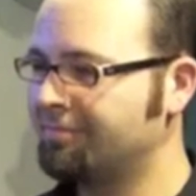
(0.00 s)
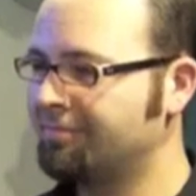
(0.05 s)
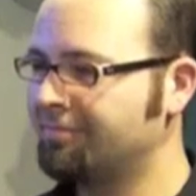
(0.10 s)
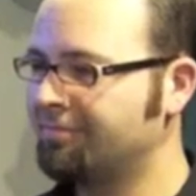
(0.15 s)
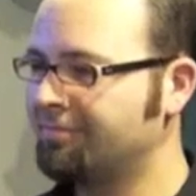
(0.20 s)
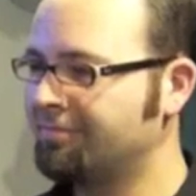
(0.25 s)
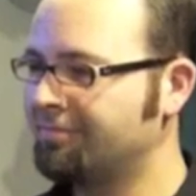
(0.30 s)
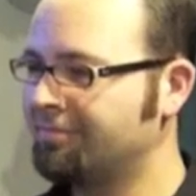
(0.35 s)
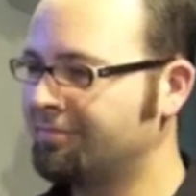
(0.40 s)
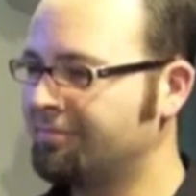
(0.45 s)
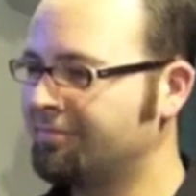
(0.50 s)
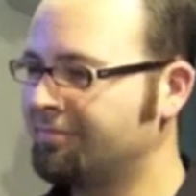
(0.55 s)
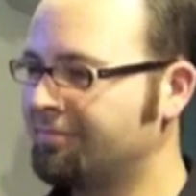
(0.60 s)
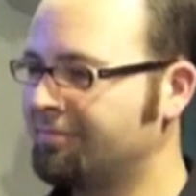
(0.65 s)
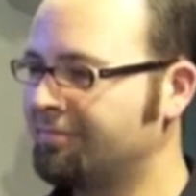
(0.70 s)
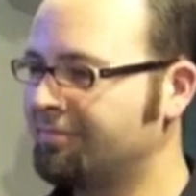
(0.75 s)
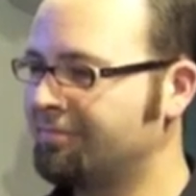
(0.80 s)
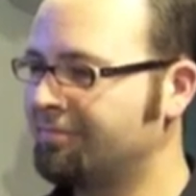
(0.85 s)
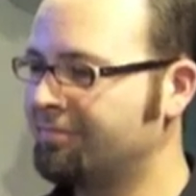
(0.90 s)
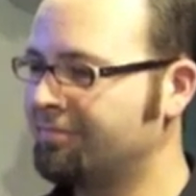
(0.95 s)

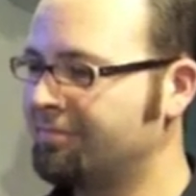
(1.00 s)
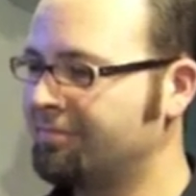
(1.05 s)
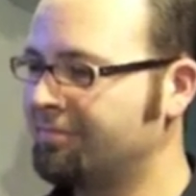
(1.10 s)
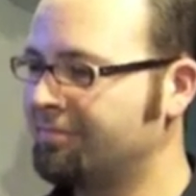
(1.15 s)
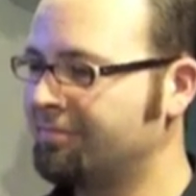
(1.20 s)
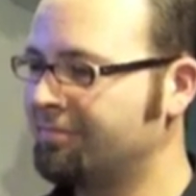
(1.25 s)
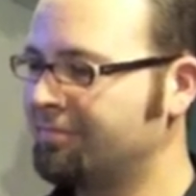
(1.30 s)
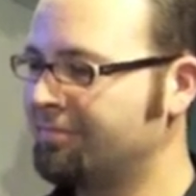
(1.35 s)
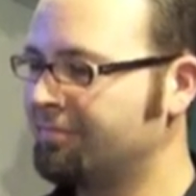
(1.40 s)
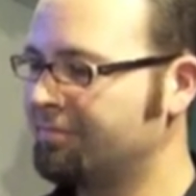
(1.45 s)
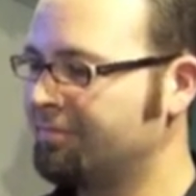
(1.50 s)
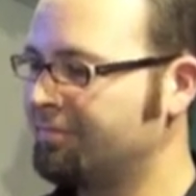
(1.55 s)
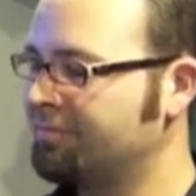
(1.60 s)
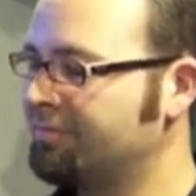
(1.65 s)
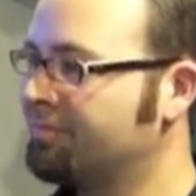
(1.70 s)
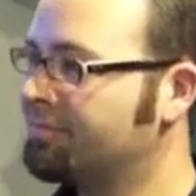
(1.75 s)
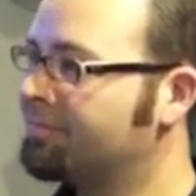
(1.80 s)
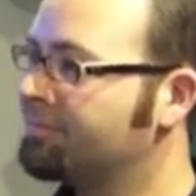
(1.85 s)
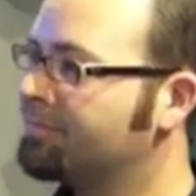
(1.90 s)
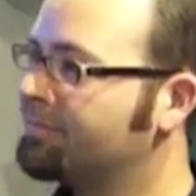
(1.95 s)

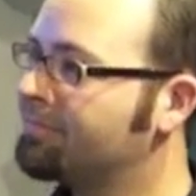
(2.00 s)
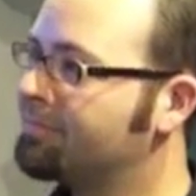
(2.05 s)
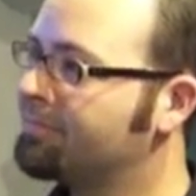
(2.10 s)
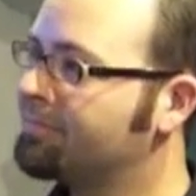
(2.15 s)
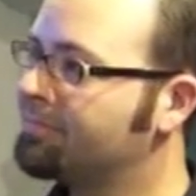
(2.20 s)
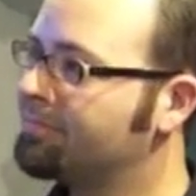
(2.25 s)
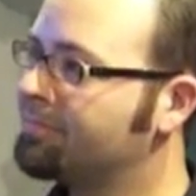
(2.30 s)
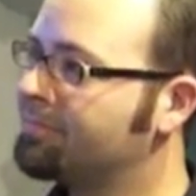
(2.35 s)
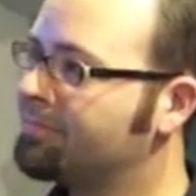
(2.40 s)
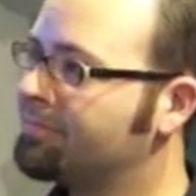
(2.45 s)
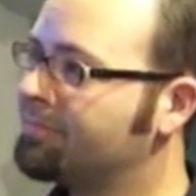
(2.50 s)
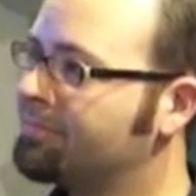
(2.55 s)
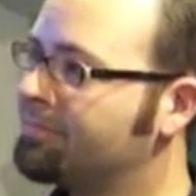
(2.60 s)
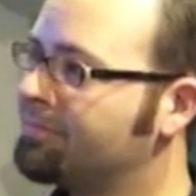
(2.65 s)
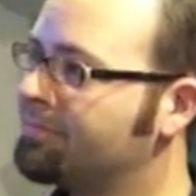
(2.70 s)
(silent)